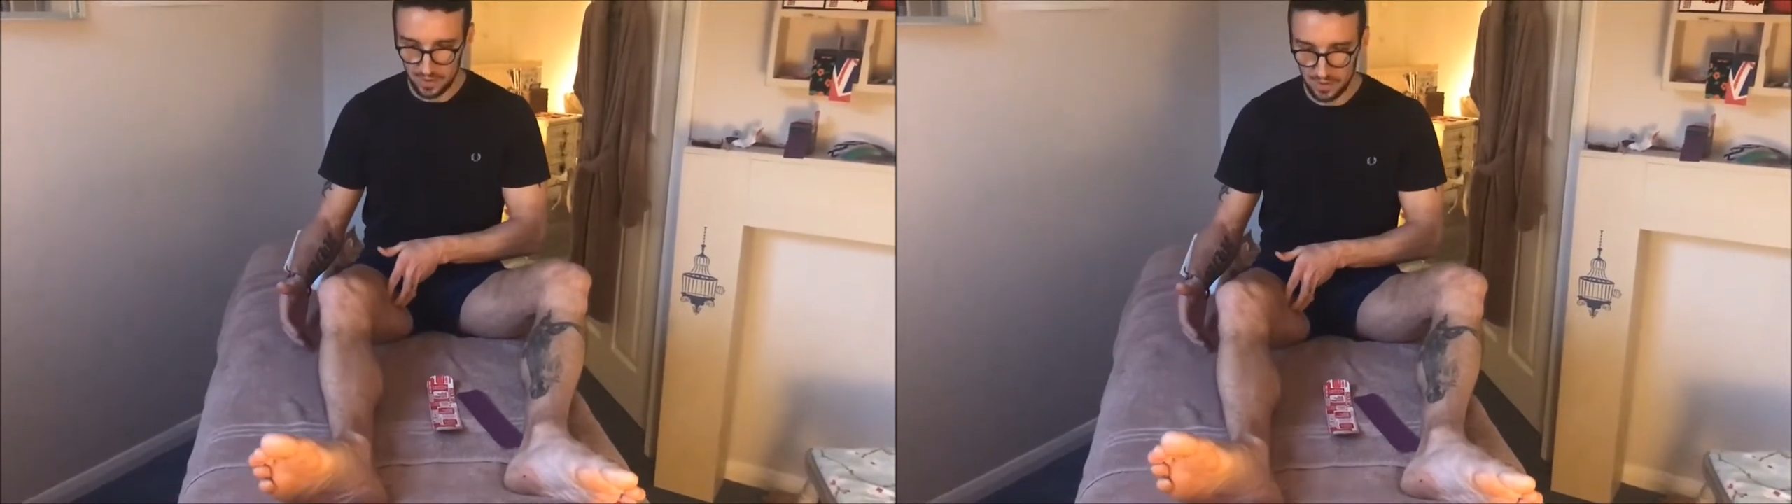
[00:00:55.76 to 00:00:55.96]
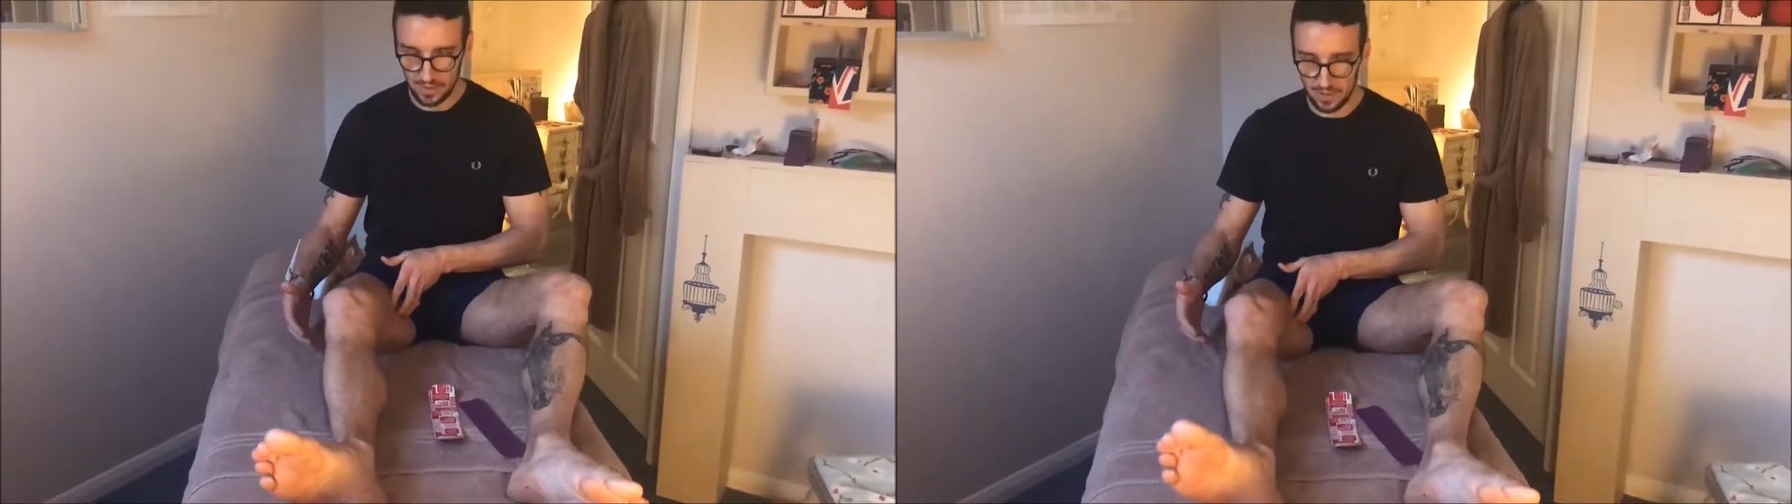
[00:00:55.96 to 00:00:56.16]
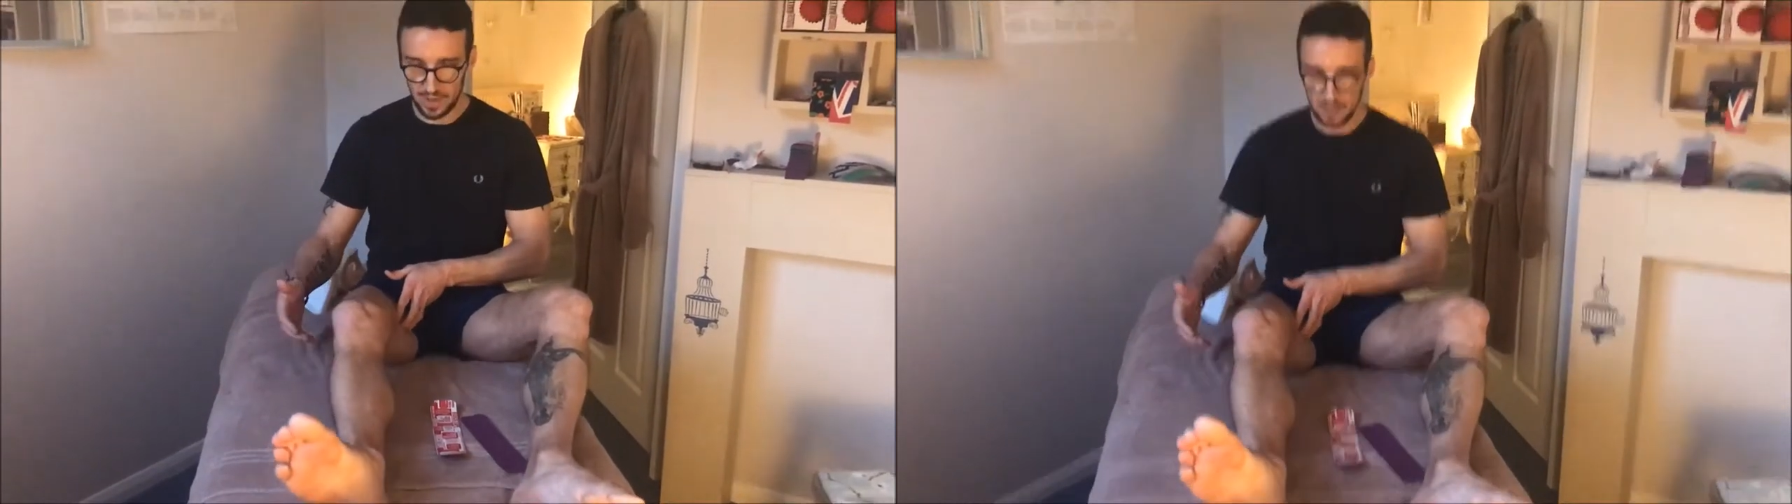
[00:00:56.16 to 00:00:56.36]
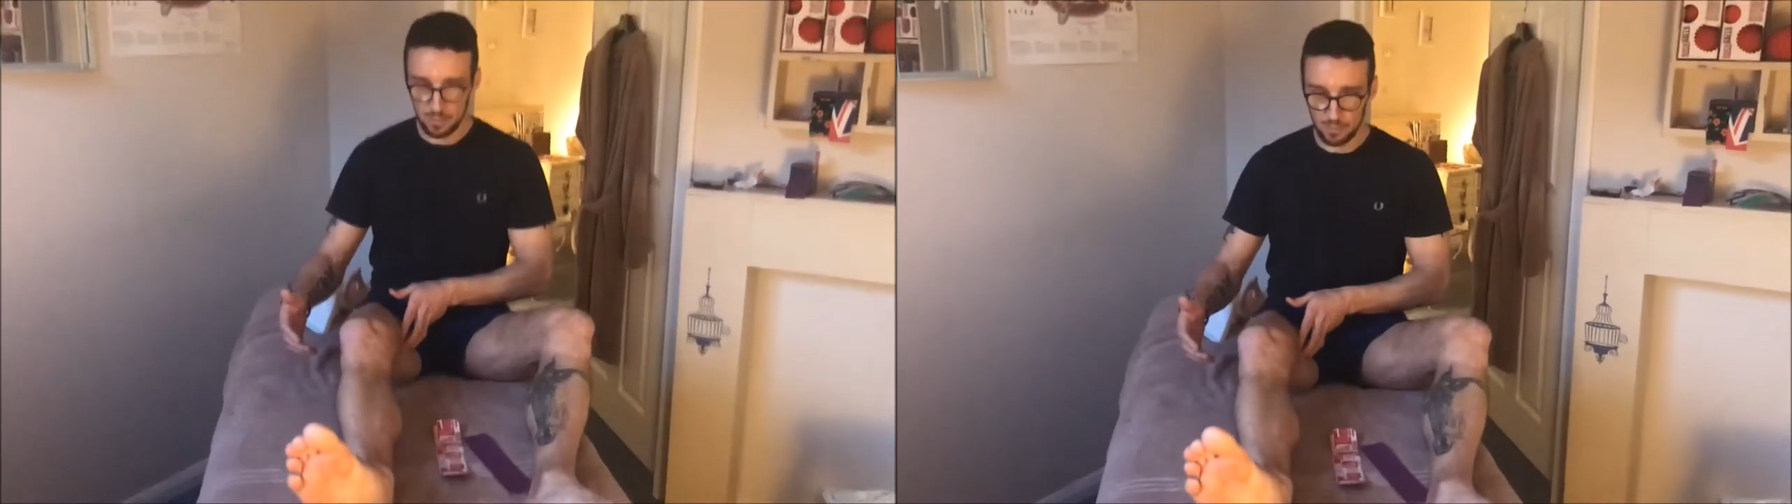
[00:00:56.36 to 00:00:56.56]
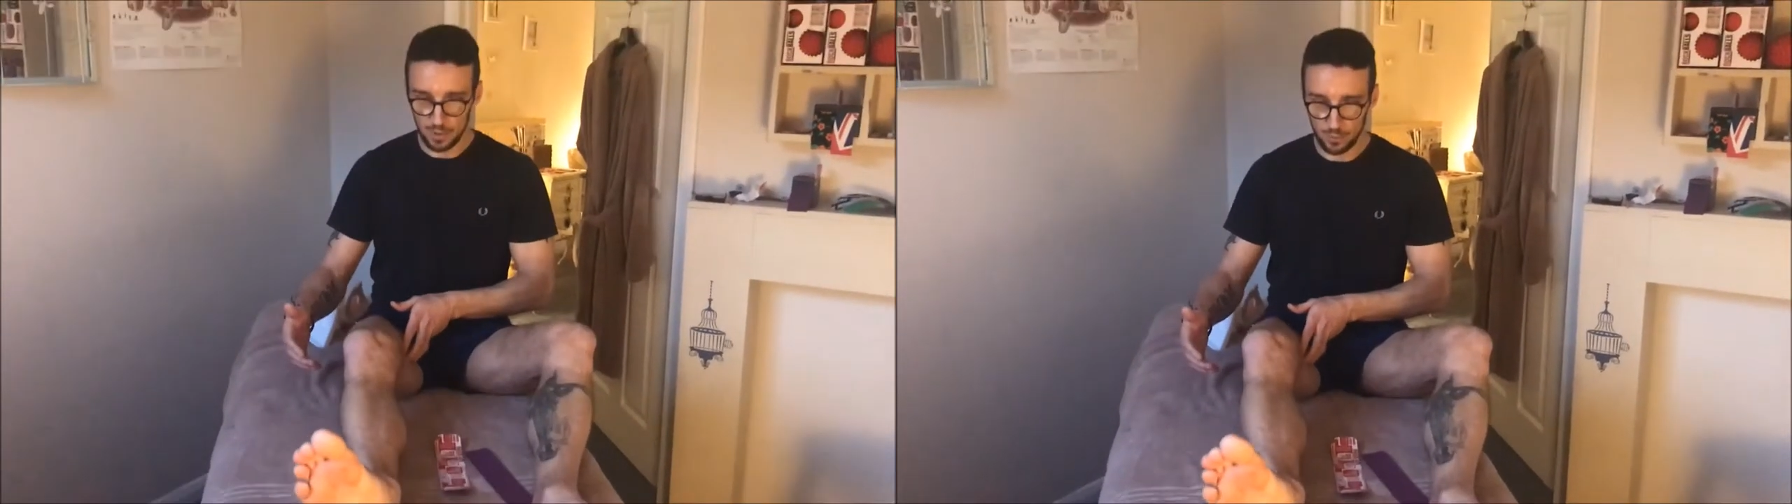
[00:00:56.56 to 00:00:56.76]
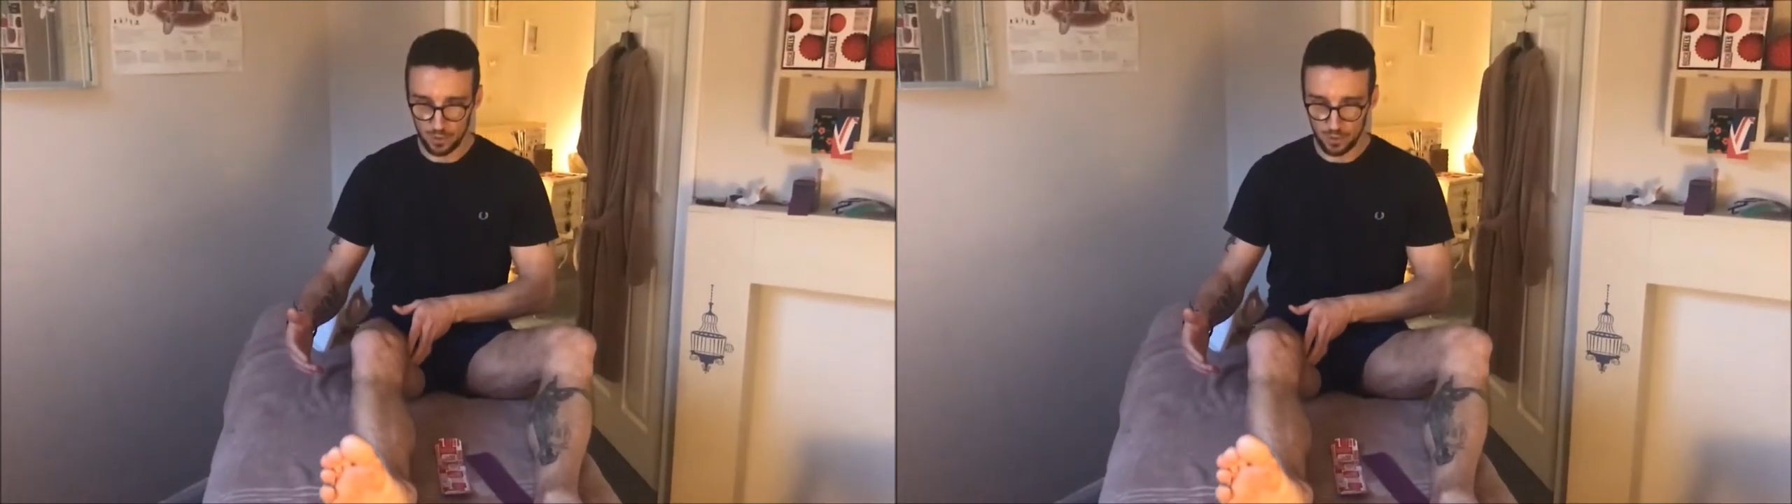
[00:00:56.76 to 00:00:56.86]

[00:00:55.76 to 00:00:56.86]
of your thigh, bring